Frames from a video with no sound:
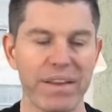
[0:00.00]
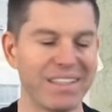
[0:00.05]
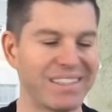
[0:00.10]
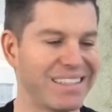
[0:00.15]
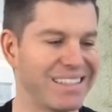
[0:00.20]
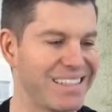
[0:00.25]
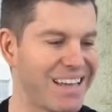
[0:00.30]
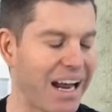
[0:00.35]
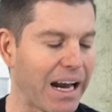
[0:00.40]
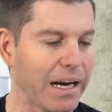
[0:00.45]

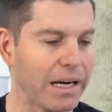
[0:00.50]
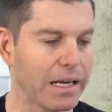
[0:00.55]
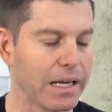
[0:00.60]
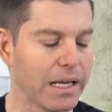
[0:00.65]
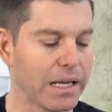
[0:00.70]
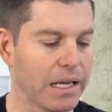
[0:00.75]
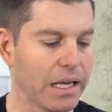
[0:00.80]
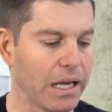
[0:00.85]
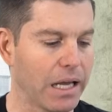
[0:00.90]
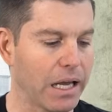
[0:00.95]
This is not
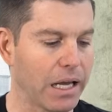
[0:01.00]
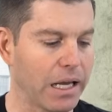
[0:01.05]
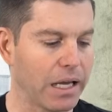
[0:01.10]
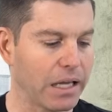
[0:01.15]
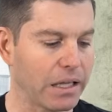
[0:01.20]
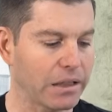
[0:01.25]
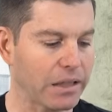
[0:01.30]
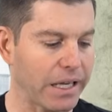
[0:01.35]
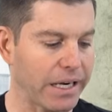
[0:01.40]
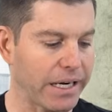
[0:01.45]

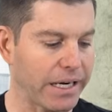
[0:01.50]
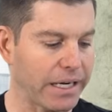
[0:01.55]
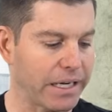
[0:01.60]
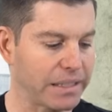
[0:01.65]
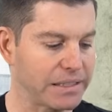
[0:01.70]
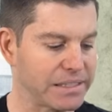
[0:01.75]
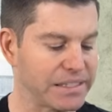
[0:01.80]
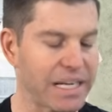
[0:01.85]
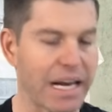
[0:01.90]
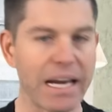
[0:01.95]

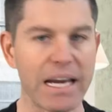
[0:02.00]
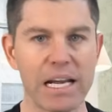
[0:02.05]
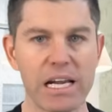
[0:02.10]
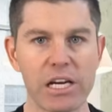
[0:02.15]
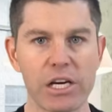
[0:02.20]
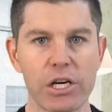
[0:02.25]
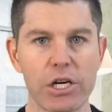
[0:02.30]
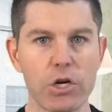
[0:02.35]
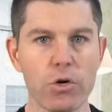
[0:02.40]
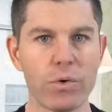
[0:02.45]
like
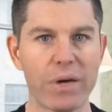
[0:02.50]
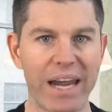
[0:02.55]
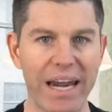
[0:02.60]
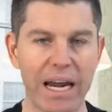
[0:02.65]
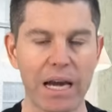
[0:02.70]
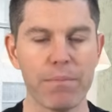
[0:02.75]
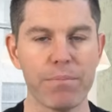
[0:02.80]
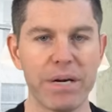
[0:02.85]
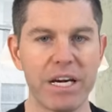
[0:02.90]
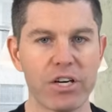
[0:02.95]
saying you
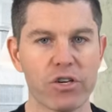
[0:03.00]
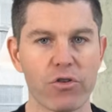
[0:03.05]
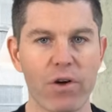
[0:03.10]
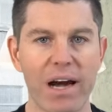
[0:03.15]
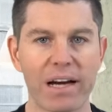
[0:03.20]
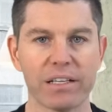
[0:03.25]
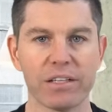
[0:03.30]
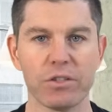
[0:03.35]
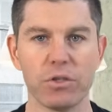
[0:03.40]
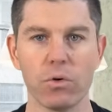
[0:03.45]
can't be
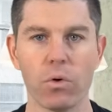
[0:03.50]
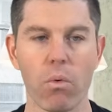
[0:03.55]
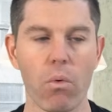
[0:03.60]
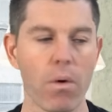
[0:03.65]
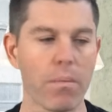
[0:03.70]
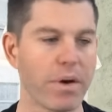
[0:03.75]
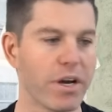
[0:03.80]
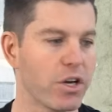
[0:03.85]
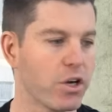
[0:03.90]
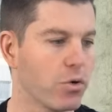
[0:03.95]
attracted to a
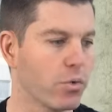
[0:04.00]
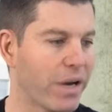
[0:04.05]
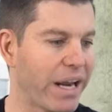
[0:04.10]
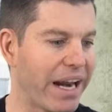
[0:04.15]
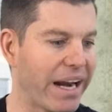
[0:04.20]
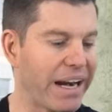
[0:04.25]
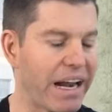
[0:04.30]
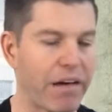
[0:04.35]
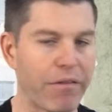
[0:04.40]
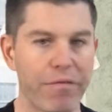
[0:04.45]
woman, you
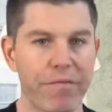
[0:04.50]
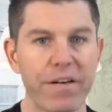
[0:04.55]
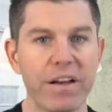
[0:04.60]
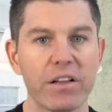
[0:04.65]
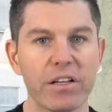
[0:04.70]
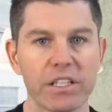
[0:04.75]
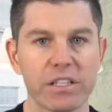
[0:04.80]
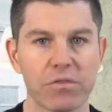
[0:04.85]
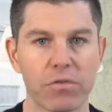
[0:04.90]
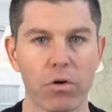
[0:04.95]
can't have
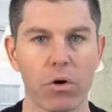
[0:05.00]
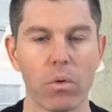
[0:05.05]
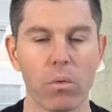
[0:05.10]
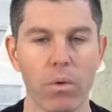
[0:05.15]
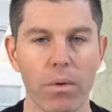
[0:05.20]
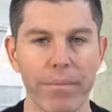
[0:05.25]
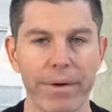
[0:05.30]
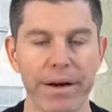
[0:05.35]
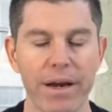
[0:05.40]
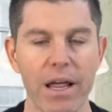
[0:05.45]
feelings for a
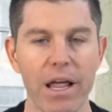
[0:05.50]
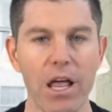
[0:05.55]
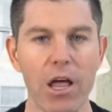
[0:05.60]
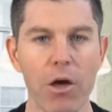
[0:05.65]
woman,